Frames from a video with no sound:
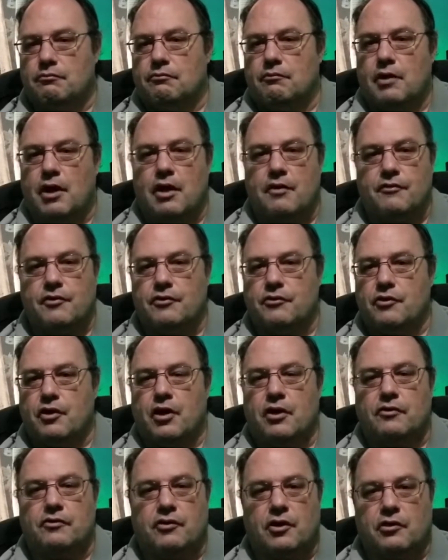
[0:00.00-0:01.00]
F S
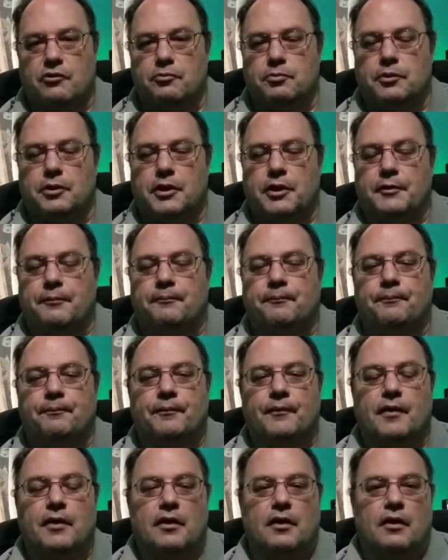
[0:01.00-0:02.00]
X, X-Plane.
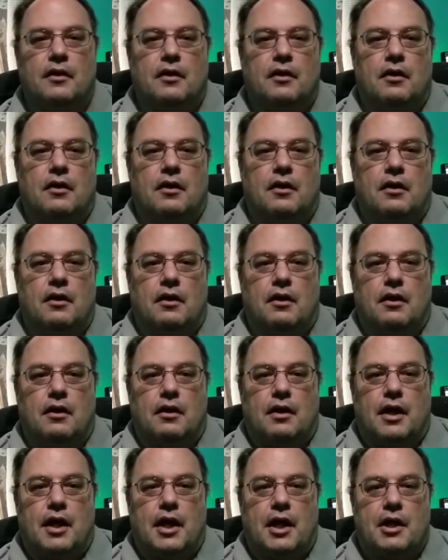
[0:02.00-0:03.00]

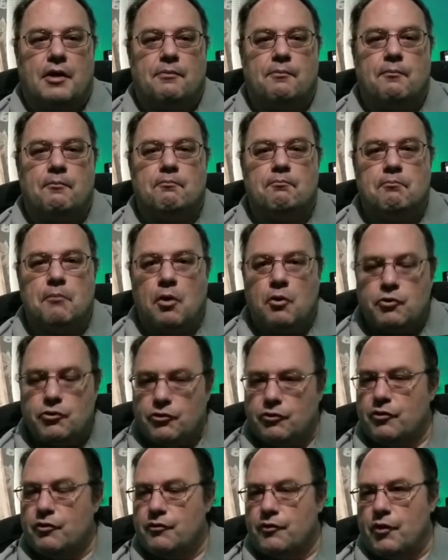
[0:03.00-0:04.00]
And
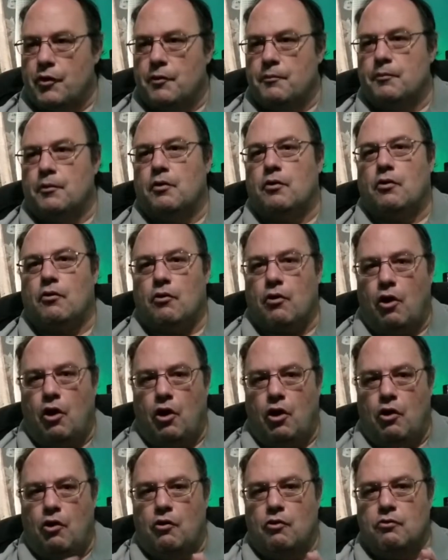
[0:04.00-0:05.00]
most of them are
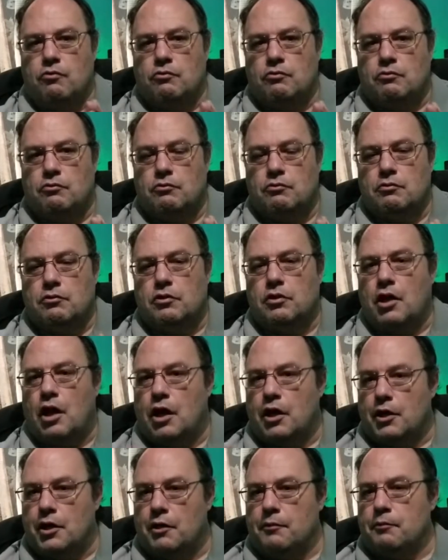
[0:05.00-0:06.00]
all
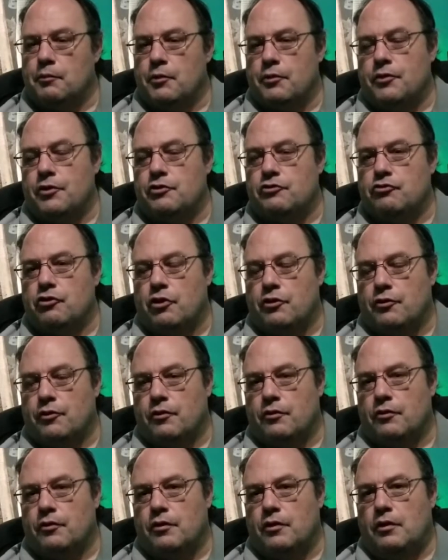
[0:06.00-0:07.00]
caught up with each
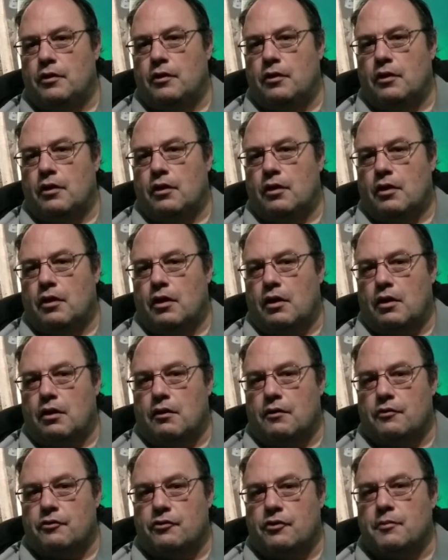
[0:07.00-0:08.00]
other.
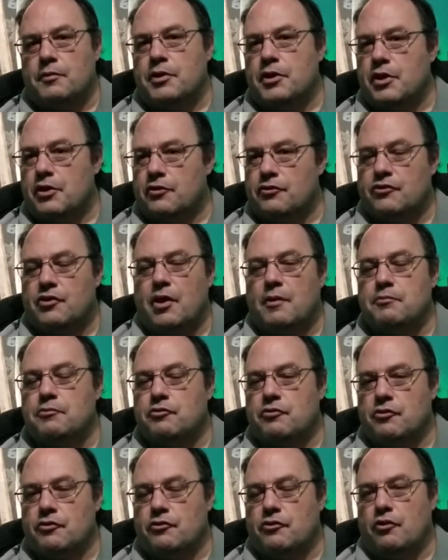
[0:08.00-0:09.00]
Uh, some of the
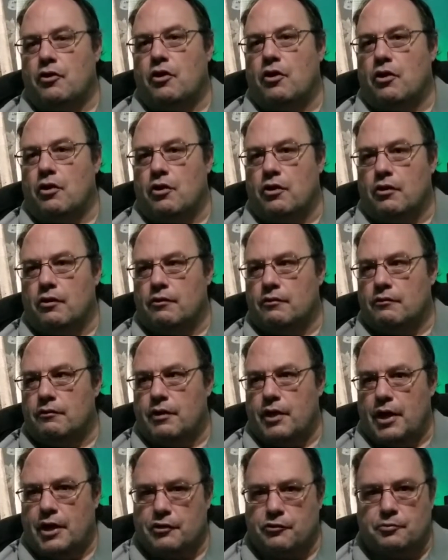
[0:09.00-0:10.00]
exceptions are
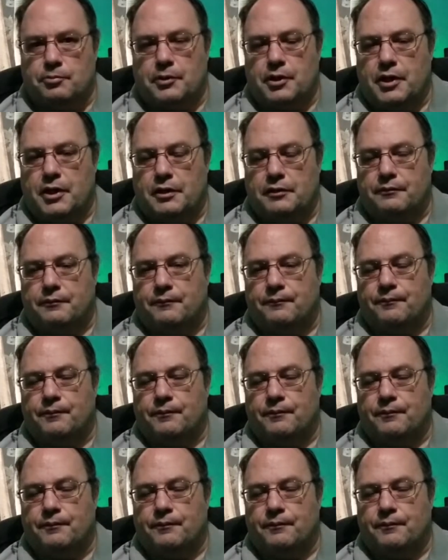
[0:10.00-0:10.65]
X-Plane.